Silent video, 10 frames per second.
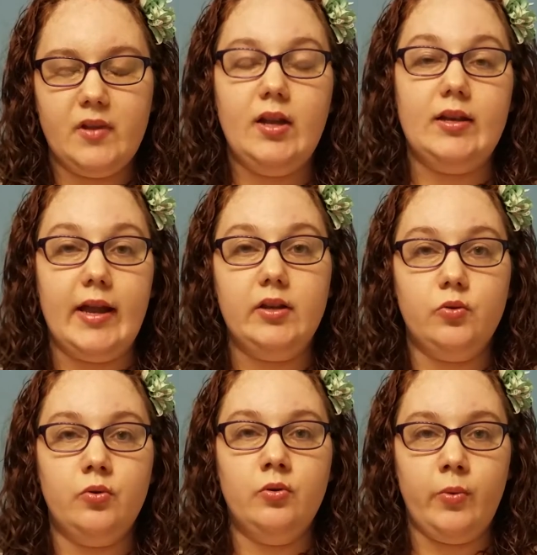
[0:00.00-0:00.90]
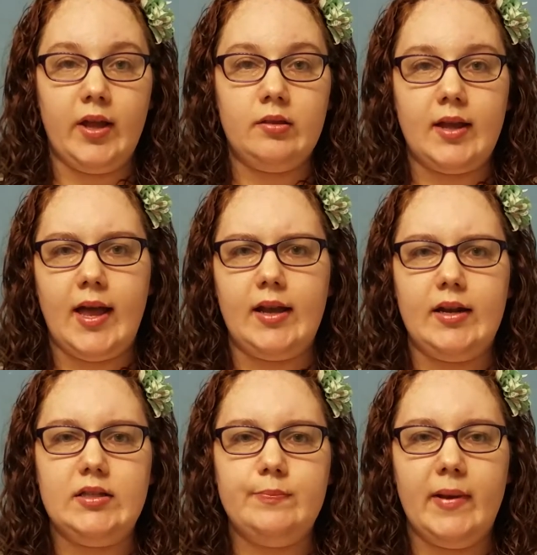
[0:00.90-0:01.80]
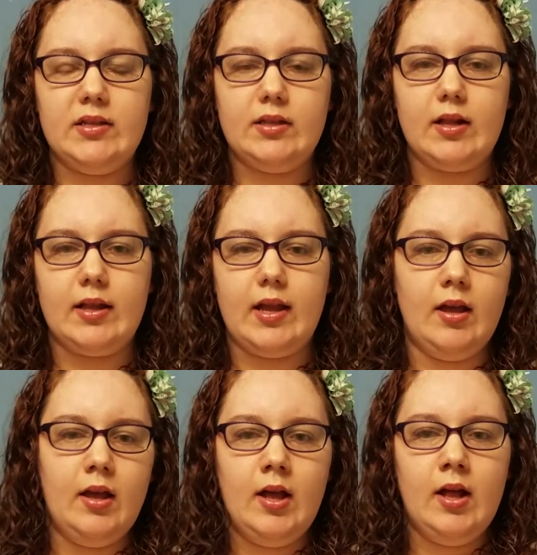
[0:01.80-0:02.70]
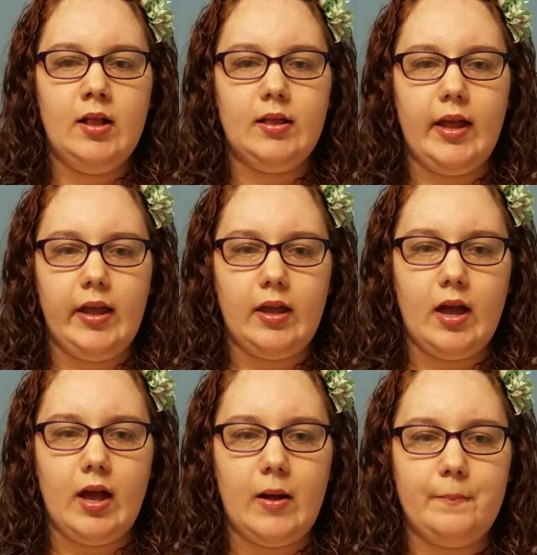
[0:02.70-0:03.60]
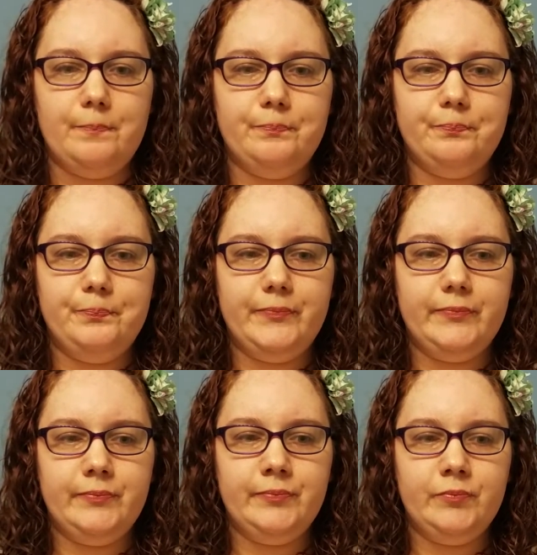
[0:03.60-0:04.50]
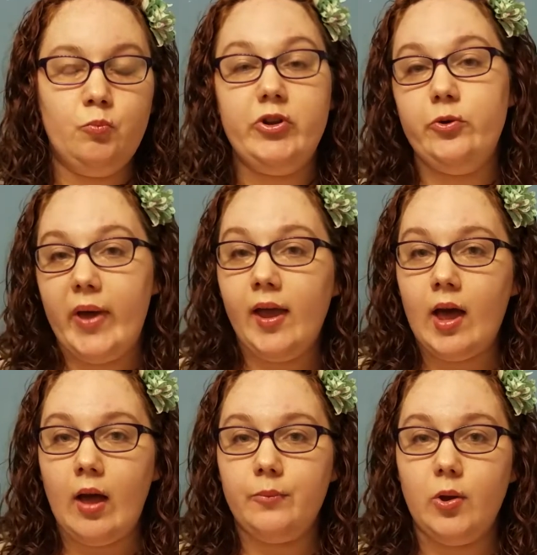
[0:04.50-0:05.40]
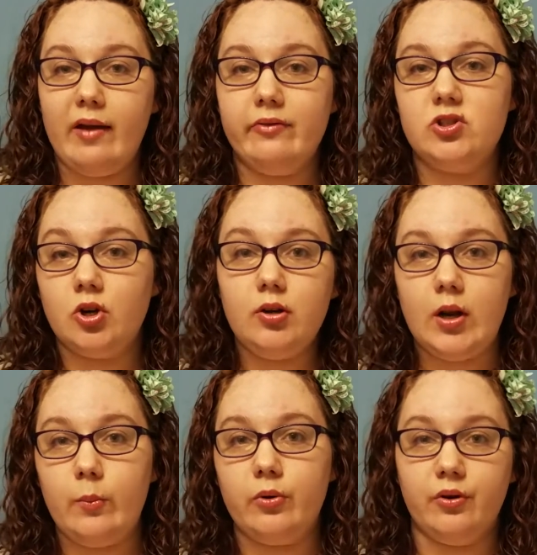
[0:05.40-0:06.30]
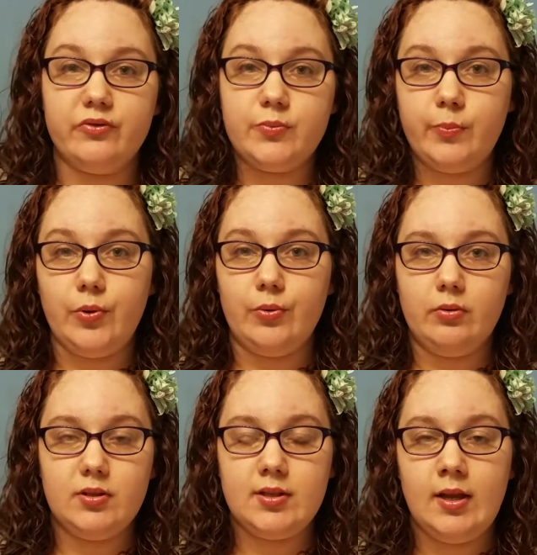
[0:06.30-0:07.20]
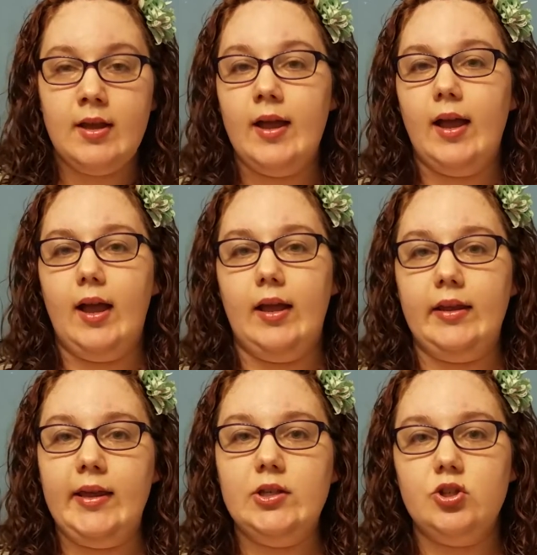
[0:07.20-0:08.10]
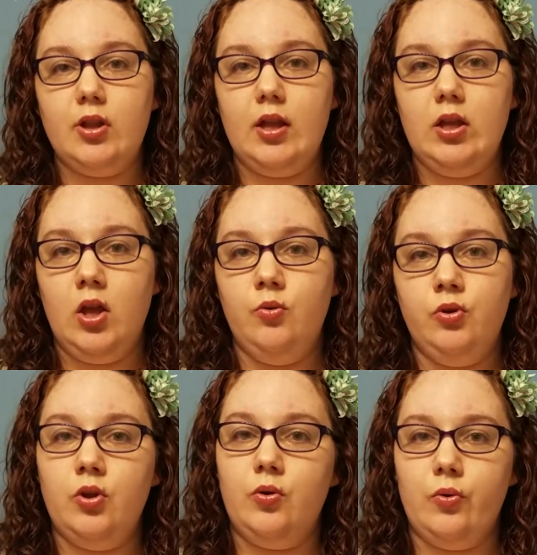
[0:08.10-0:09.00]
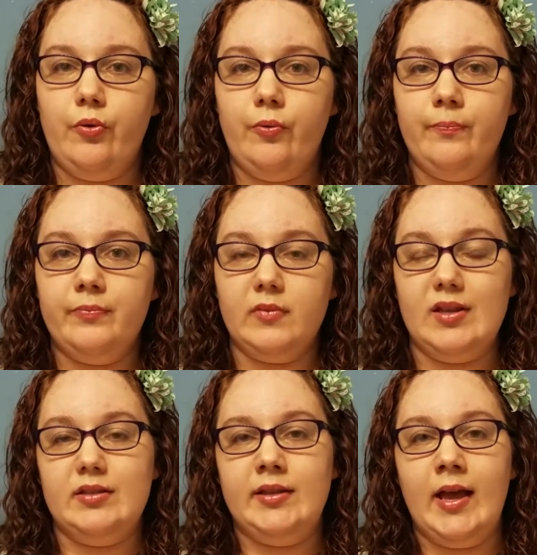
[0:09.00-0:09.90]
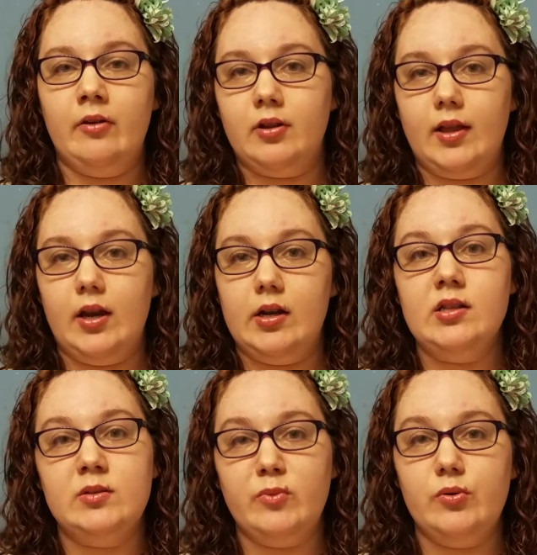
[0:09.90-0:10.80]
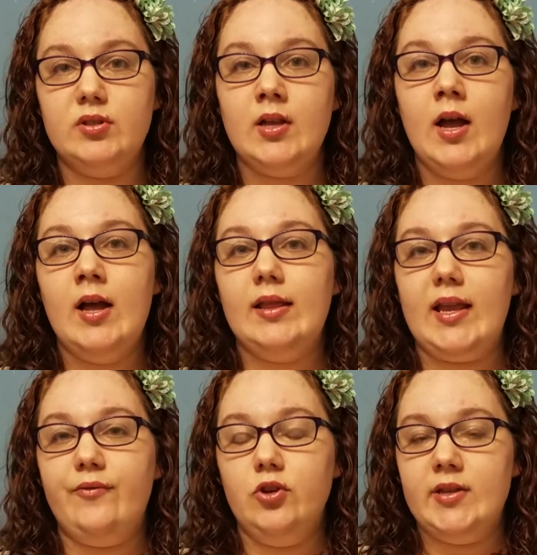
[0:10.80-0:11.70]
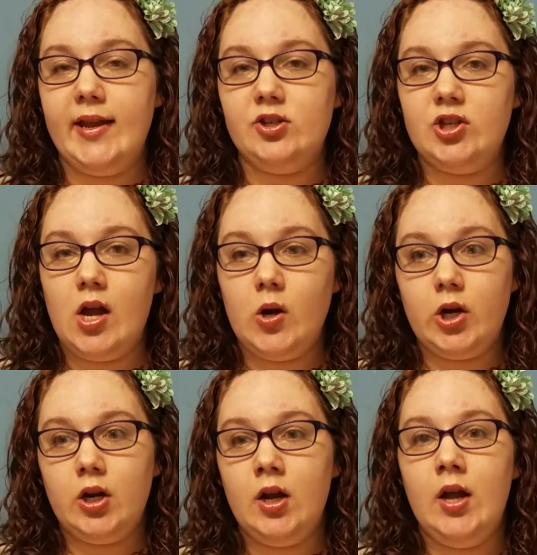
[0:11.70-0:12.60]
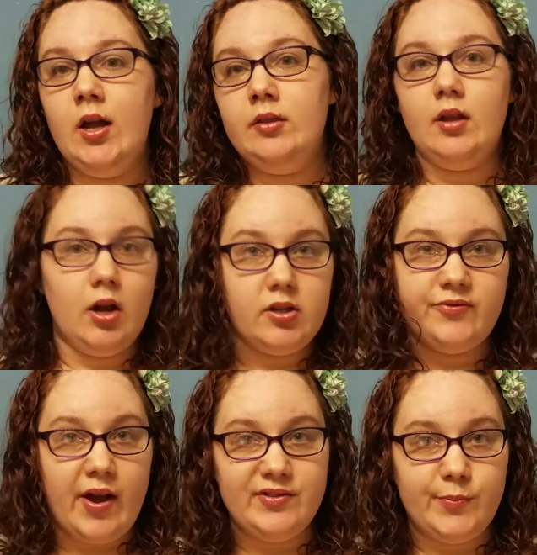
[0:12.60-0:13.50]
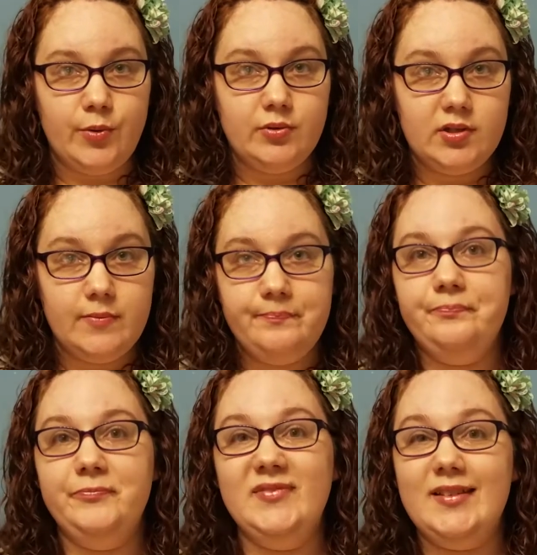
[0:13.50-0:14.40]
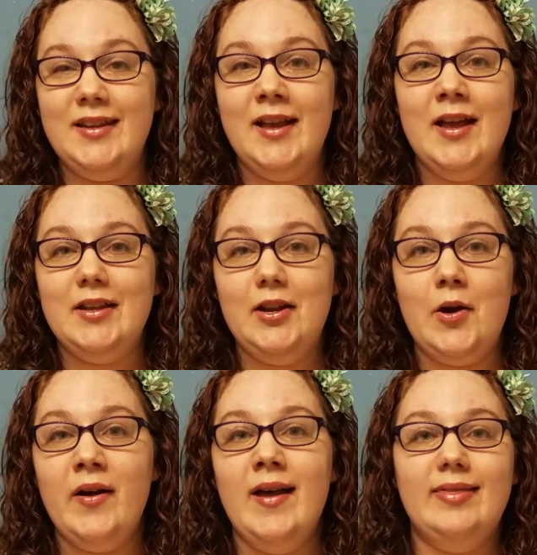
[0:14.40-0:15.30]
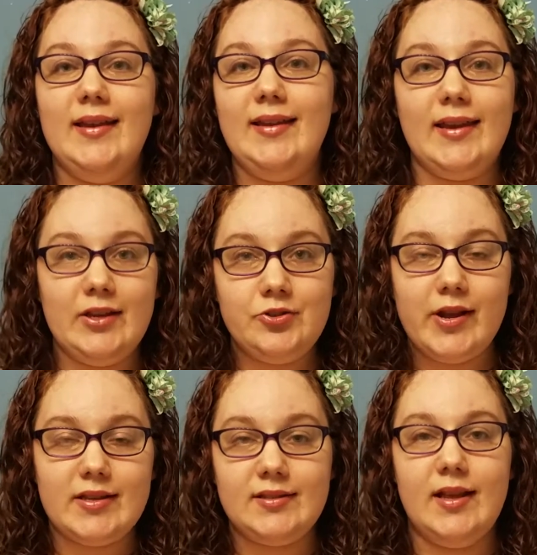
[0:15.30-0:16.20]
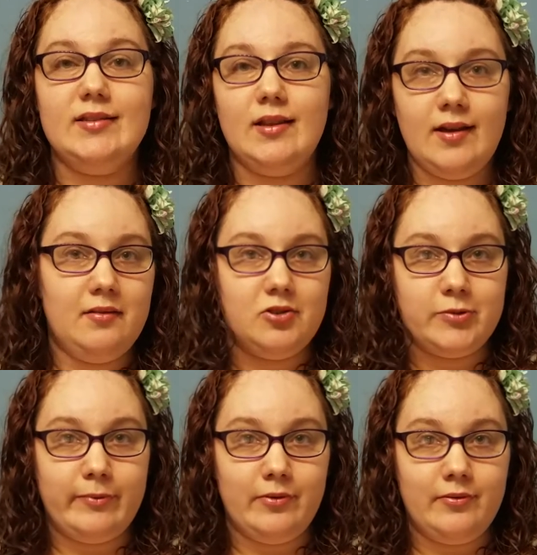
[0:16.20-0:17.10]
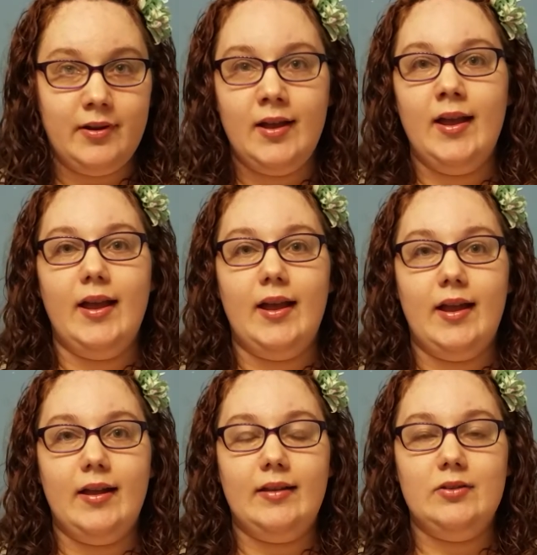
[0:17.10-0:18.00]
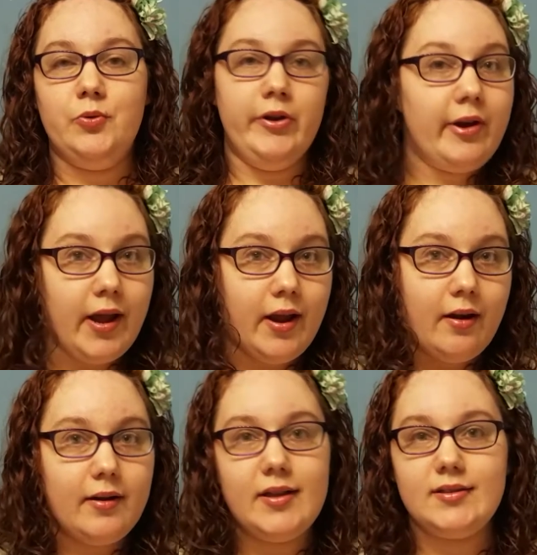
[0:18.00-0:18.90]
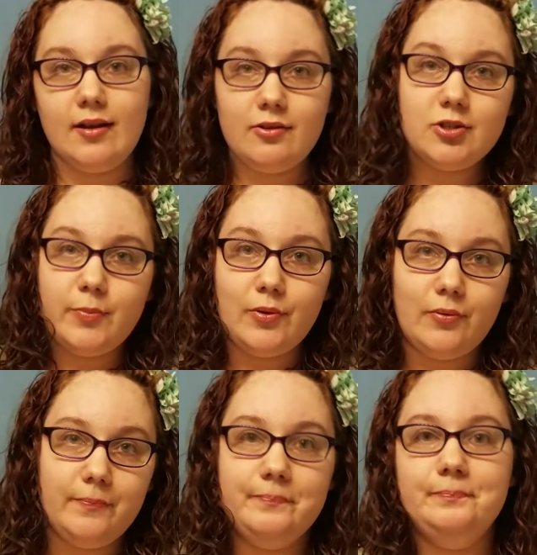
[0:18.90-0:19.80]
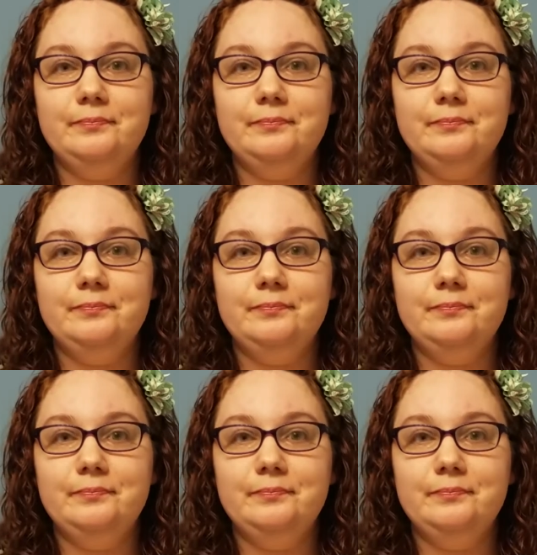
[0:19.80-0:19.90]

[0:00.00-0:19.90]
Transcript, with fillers: connect with, and it's basically like um, when you wake up you have a certain number of spoons, and each thing you do is calculated in spoons. Like if you take a shower, there goes five spoons. You know, then getting dressed is another spoon, and doing your hair is another spoon,